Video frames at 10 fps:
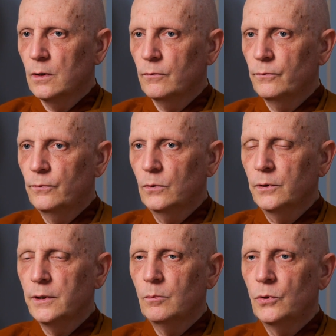full
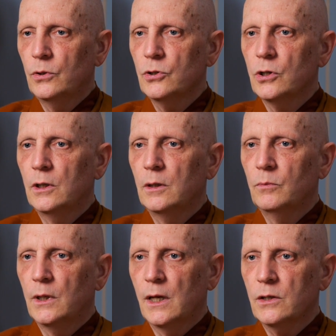immersion in
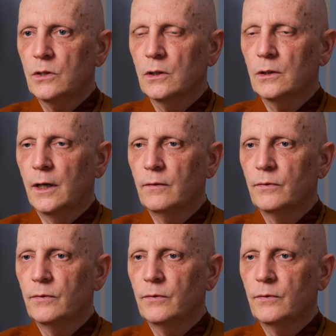monastic life.